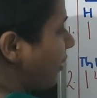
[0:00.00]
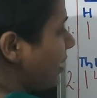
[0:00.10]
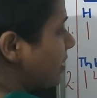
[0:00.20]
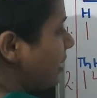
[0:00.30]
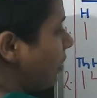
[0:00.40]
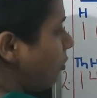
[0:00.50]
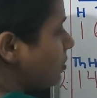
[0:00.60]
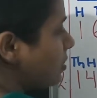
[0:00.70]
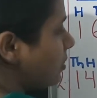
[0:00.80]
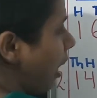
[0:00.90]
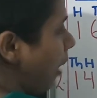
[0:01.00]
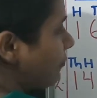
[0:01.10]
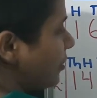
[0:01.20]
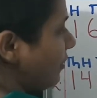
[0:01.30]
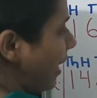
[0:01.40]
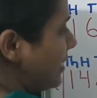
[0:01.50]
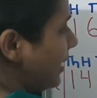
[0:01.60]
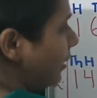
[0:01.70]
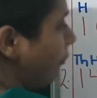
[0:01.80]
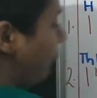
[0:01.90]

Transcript: three zeros after writing the